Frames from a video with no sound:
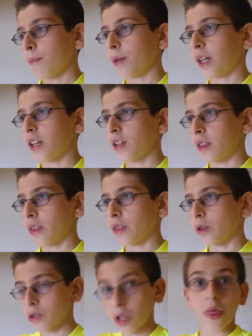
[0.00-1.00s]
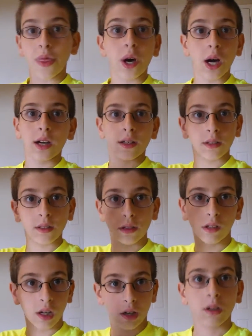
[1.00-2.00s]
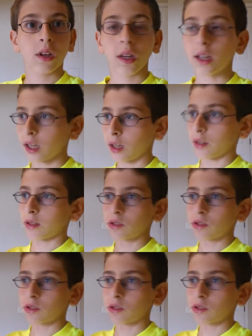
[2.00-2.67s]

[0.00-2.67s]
but there's a the in there, and